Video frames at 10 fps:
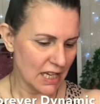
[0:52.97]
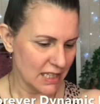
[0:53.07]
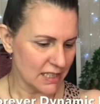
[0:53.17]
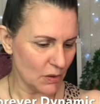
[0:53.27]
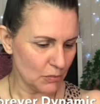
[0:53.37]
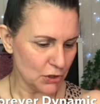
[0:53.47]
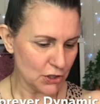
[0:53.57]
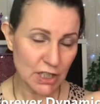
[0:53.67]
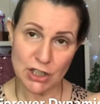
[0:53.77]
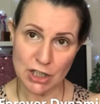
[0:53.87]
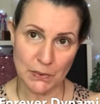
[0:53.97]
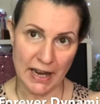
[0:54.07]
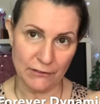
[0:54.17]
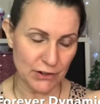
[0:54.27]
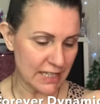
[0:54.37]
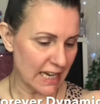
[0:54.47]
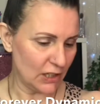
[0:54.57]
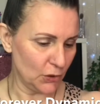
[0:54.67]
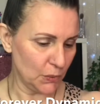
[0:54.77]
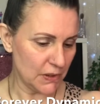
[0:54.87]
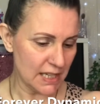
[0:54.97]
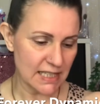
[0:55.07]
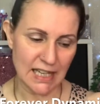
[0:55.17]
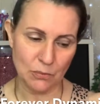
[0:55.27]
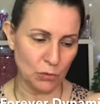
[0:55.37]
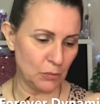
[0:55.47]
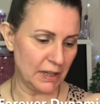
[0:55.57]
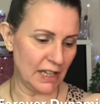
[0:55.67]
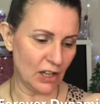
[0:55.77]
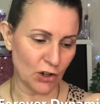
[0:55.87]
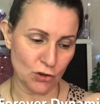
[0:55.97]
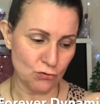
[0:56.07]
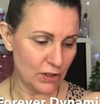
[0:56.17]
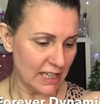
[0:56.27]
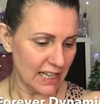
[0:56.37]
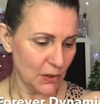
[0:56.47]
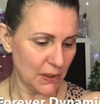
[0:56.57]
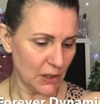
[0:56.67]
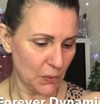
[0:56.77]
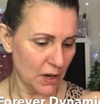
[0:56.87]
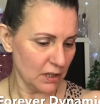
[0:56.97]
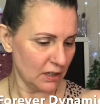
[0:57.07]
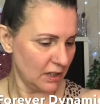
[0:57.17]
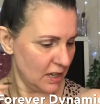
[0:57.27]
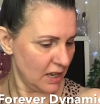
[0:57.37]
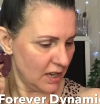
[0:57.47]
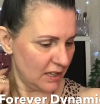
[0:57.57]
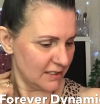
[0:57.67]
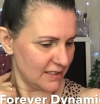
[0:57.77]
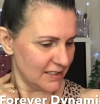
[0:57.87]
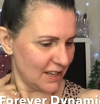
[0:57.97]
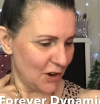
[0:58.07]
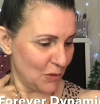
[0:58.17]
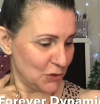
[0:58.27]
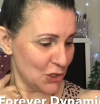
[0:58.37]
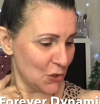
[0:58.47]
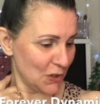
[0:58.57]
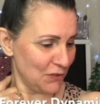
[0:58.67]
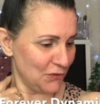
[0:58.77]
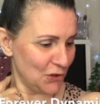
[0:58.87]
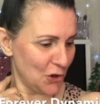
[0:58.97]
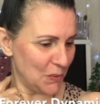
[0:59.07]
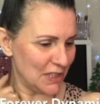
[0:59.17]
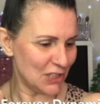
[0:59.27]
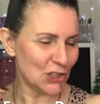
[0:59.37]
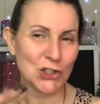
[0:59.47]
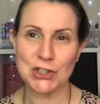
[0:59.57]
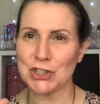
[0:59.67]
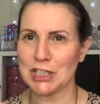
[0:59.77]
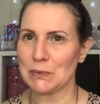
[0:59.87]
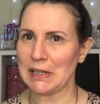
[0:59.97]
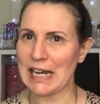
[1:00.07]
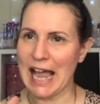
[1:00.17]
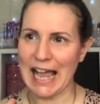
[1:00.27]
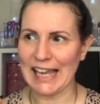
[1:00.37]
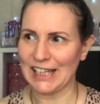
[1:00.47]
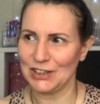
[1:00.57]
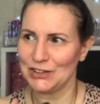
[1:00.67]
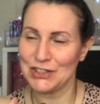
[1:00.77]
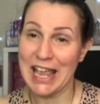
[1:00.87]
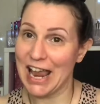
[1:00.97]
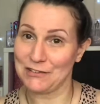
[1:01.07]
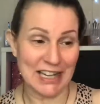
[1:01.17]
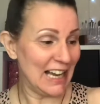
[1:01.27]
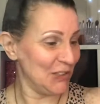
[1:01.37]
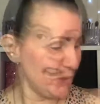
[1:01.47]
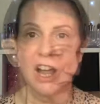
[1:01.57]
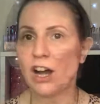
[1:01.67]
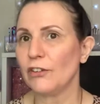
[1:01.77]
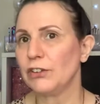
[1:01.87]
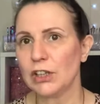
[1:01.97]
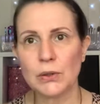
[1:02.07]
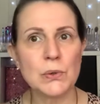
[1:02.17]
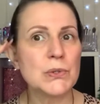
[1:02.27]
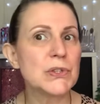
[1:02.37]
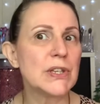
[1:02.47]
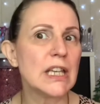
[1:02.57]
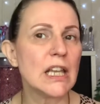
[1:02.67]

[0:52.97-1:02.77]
So I'm just going to do an everyday look with this. It will be like a really quick one. So I'm just looking forward to just doing a everyday look. I've used the